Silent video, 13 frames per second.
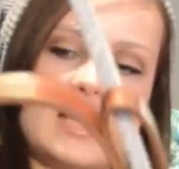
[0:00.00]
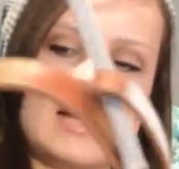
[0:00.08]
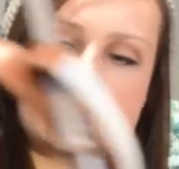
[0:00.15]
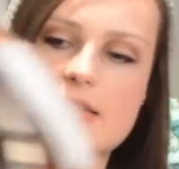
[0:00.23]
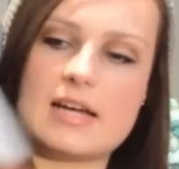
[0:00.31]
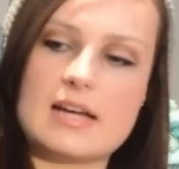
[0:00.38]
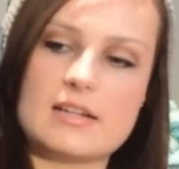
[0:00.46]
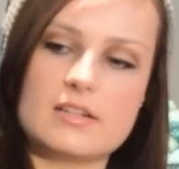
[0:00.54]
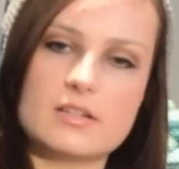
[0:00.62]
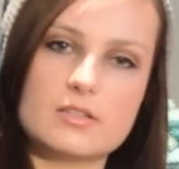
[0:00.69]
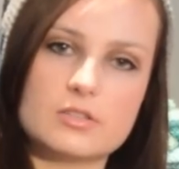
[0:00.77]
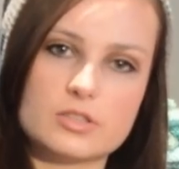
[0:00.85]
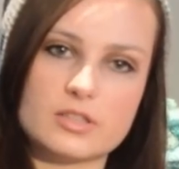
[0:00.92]
And
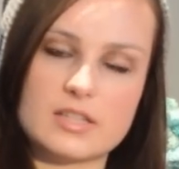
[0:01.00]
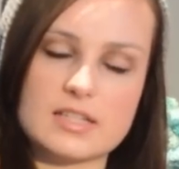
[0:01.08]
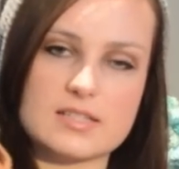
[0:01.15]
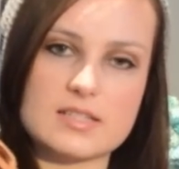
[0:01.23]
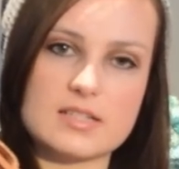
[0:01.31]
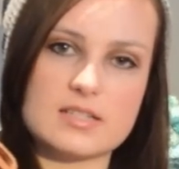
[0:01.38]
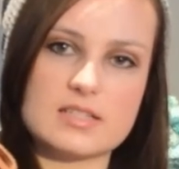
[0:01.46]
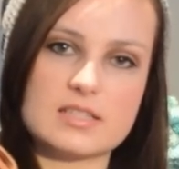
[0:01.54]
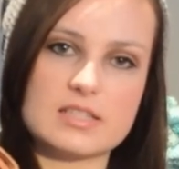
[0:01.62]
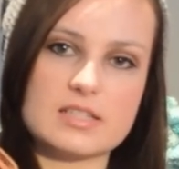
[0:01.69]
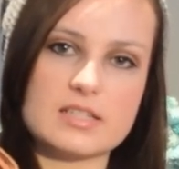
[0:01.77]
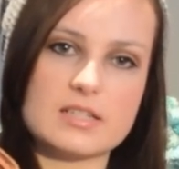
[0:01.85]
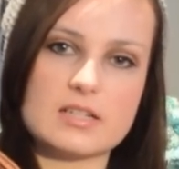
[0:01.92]
then this is
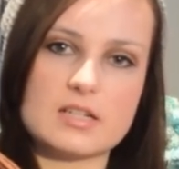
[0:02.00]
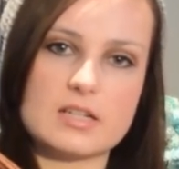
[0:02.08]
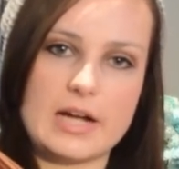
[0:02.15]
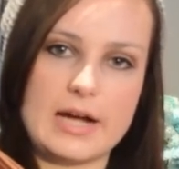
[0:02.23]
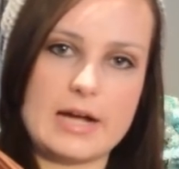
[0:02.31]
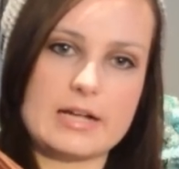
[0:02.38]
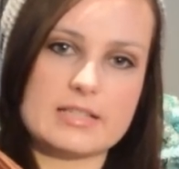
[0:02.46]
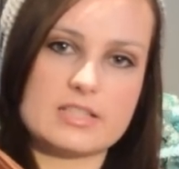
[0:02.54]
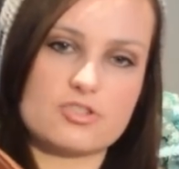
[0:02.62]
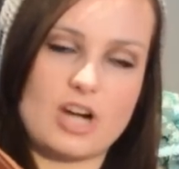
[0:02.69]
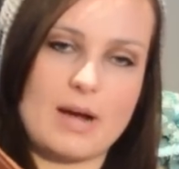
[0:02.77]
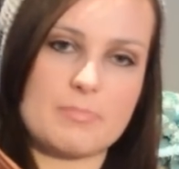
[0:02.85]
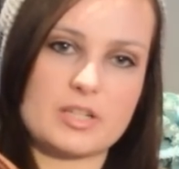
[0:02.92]
the uh,
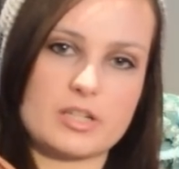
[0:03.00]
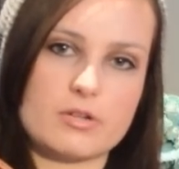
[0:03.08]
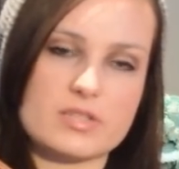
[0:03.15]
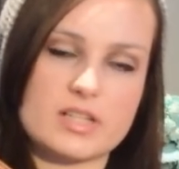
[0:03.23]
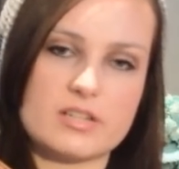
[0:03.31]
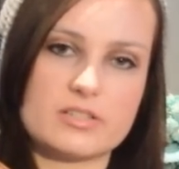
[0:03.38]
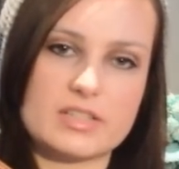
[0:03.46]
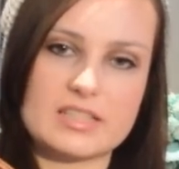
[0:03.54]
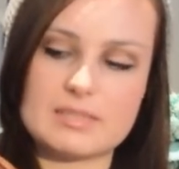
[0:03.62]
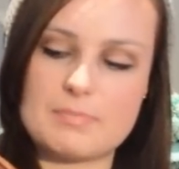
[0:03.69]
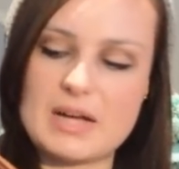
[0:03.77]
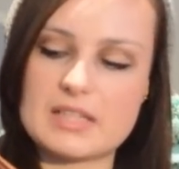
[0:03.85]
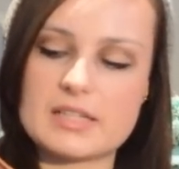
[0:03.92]
strap that goes underneath
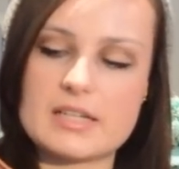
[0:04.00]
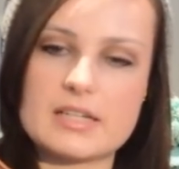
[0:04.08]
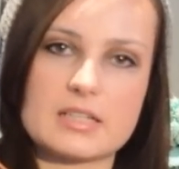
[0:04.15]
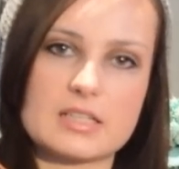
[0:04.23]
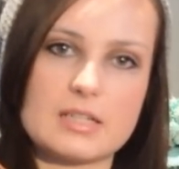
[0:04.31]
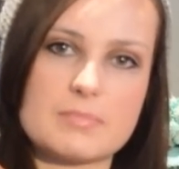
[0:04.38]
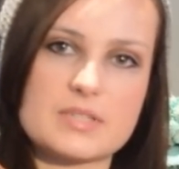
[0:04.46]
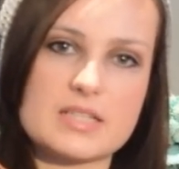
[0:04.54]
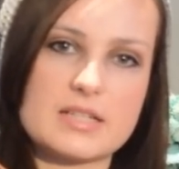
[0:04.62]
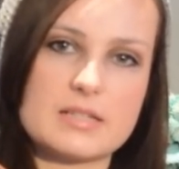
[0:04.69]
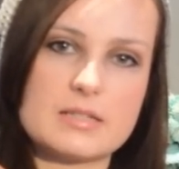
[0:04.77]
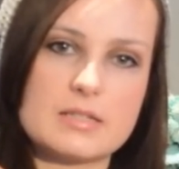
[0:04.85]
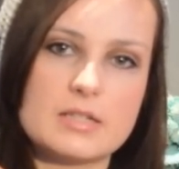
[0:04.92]
the belly. It clips
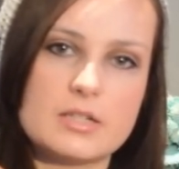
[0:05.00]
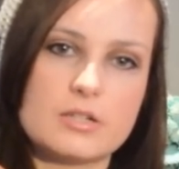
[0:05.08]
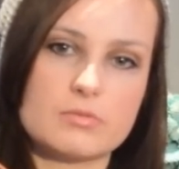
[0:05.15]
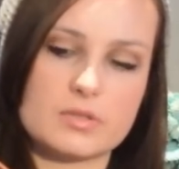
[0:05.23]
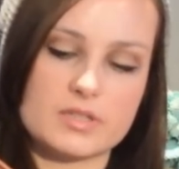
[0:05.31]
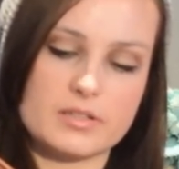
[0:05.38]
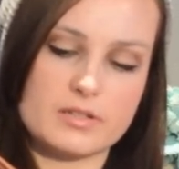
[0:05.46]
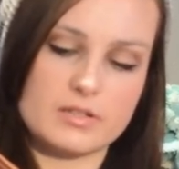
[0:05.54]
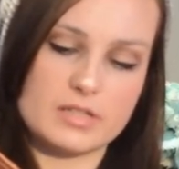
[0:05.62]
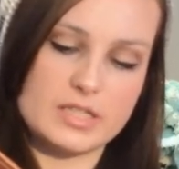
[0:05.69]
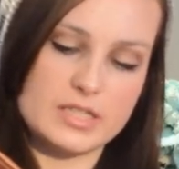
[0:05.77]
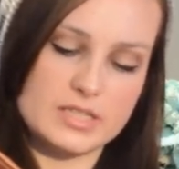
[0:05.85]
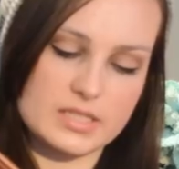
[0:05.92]
in really
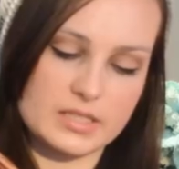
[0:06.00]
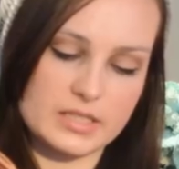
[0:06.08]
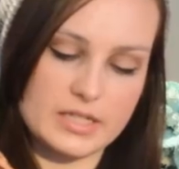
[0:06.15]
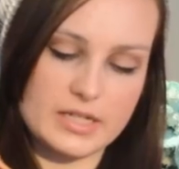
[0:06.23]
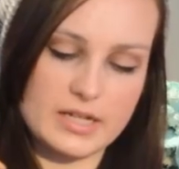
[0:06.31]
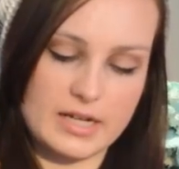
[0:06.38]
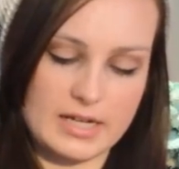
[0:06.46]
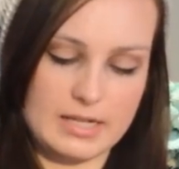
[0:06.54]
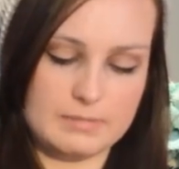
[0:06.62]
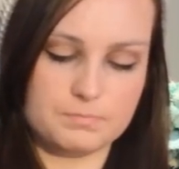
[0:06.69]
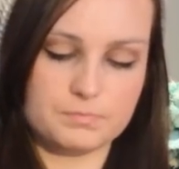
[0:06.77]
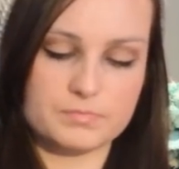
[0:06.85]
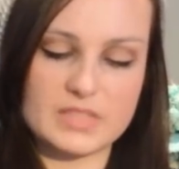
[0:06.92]
easily. Um,
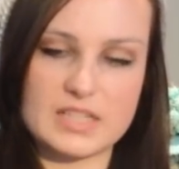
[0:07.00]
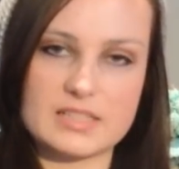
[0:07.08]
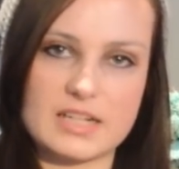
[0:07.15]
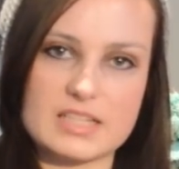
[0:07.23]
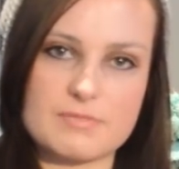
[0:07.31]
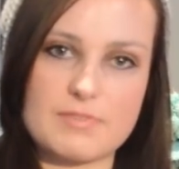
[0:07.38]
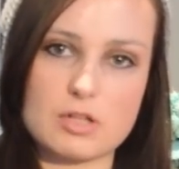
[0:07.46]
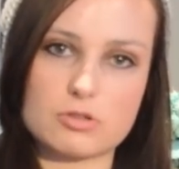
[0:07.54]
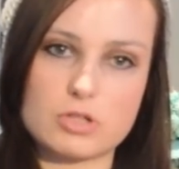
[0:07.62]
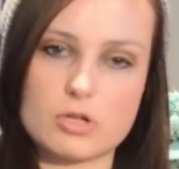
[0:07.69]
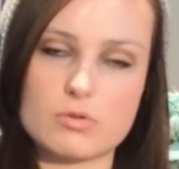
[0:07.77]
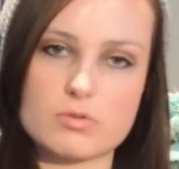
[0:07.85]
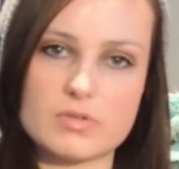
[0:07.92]
and then it's
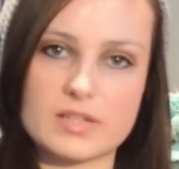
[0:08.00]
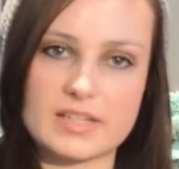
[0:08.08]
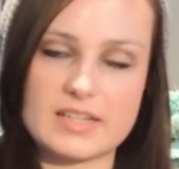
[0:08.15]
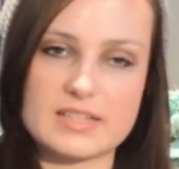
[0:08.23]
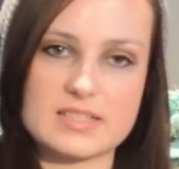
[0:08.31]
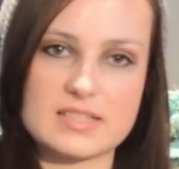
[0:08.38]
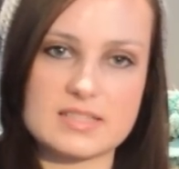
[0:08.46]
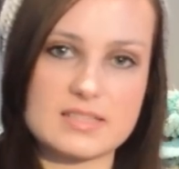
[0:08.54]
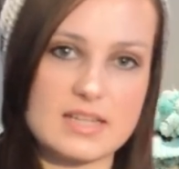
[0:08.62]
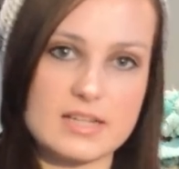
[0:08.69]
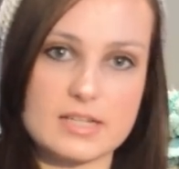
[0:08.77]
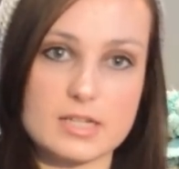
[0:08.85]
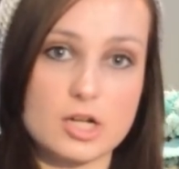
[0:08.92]
Velcro in case
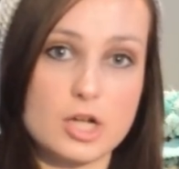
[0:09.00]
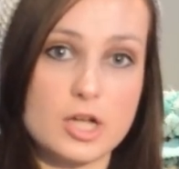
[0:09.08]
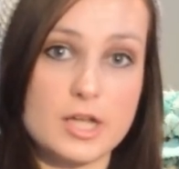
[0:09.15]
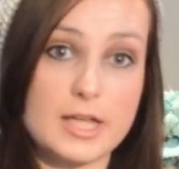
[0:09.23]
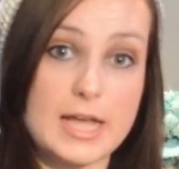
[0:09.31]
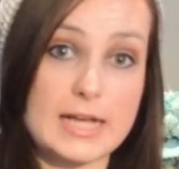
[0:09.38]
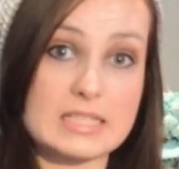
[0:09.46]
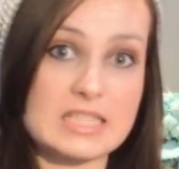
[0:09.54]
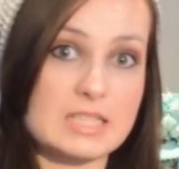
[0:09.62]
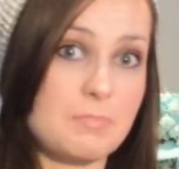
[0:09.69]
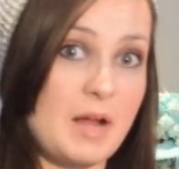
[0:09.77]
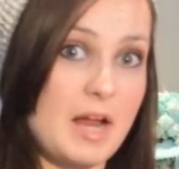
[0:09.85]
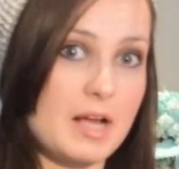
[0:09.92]
they
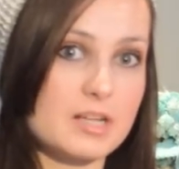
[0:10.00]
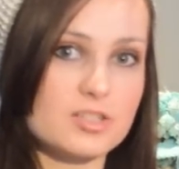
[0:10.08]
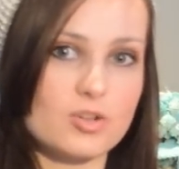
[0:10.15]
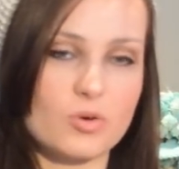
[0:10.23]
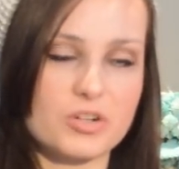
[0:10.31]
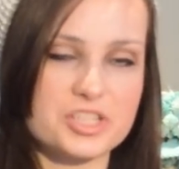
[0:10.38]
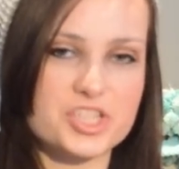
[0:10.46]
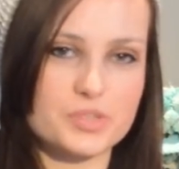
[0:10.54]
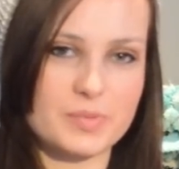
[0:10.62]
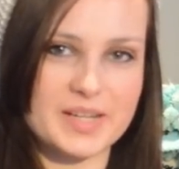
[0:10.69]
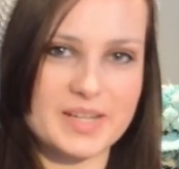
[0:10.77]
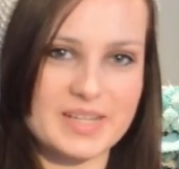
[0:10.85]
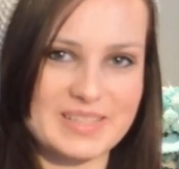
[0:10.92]
expand or
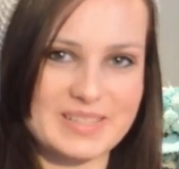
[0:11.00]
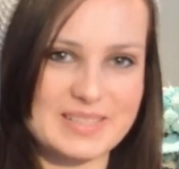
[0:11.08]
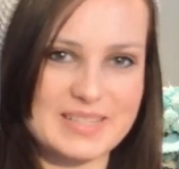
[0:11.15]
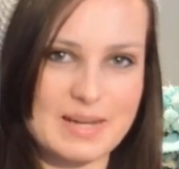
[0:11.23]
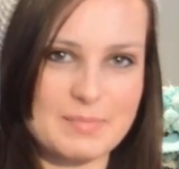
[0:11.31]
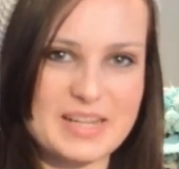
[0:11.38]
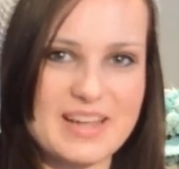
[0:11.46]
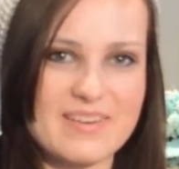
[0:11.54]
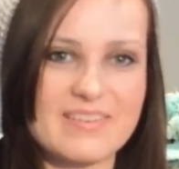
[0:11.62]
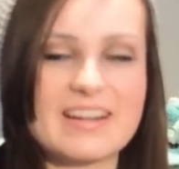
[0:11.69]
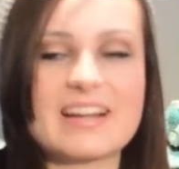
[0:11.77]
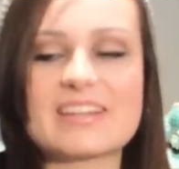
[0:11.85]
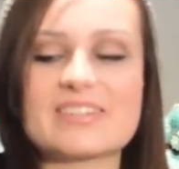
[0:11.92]
shrink in the tummy
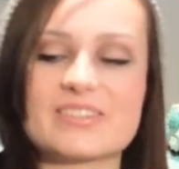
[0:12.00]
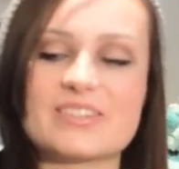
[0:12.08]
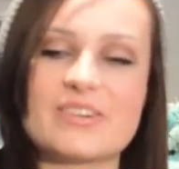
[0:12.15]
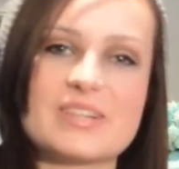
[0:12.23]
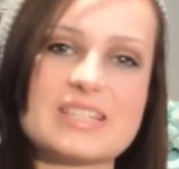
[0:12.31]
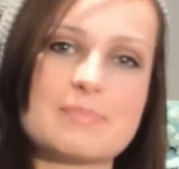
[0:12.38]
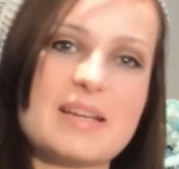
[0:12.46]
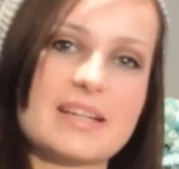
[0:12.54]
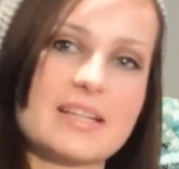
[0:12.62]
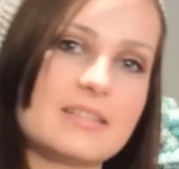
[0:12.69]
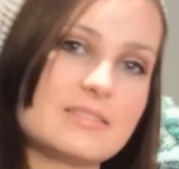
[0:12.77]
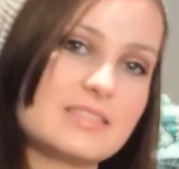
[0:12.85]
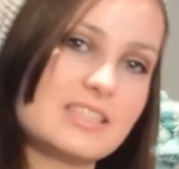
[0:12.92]
area. You can always make
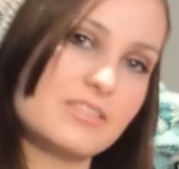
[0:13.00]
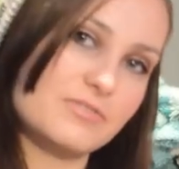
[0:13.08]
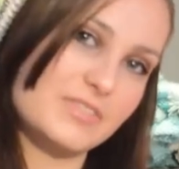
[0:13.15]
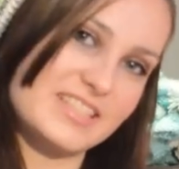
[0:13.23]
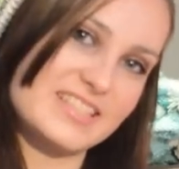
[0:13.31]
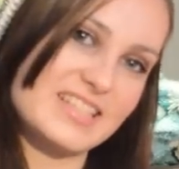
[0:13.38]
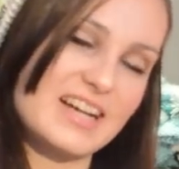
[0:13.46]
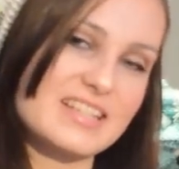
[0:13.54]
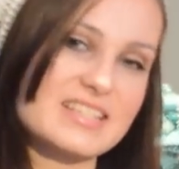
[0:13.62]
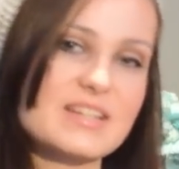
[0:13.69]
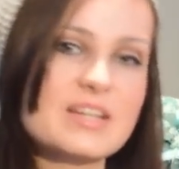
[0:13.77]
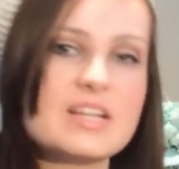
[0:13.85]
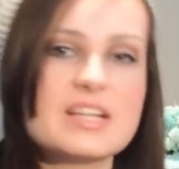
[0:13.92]
it fit
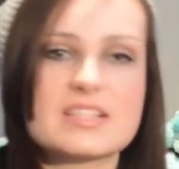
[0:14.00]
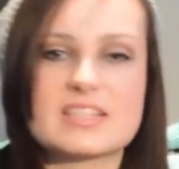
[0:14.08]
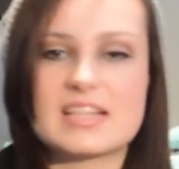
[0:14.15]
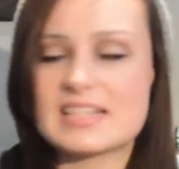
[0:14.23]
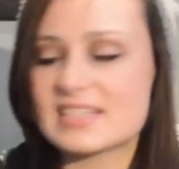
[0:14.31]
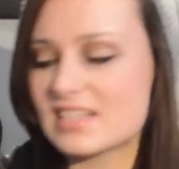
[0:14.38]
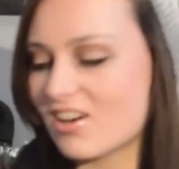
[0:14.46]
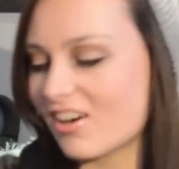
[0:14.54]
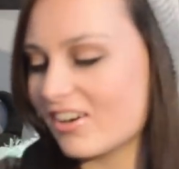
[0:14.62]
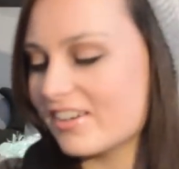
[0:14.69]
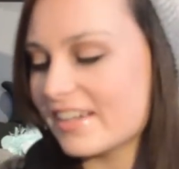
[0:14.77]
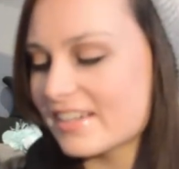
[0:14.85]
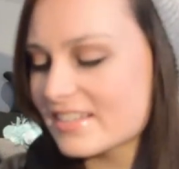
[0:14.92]
size. So that's the
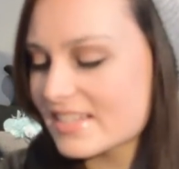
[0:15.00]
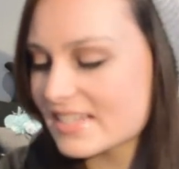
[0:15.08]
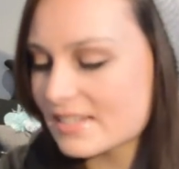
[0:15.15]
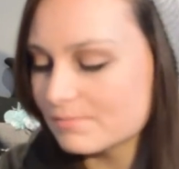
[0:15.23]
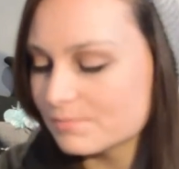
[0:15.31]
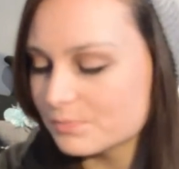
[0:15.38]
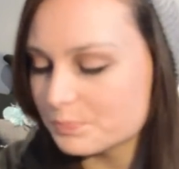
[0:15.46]
harness.